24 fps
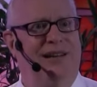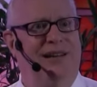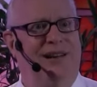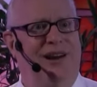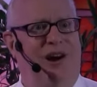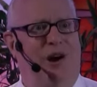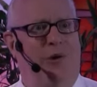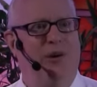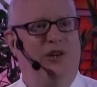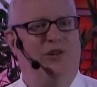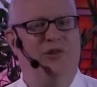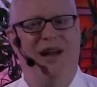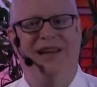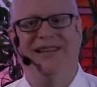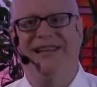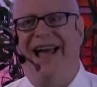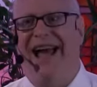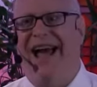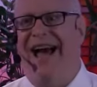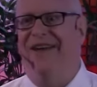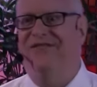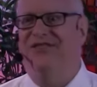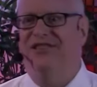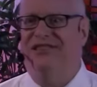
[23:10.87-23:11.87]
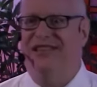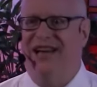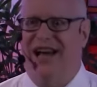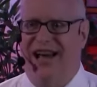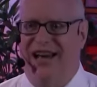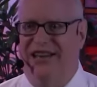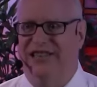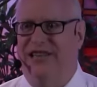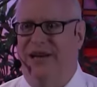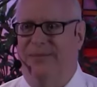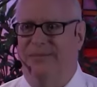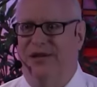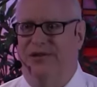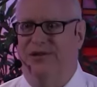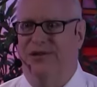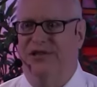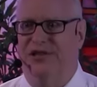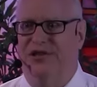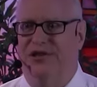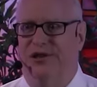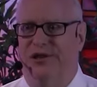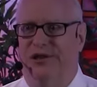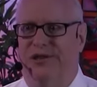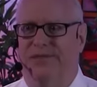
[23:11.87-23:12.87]
Or are we trying to advertise I'm a
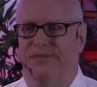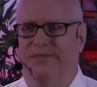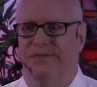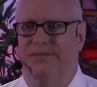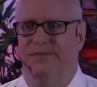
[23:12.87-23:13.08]
Christian?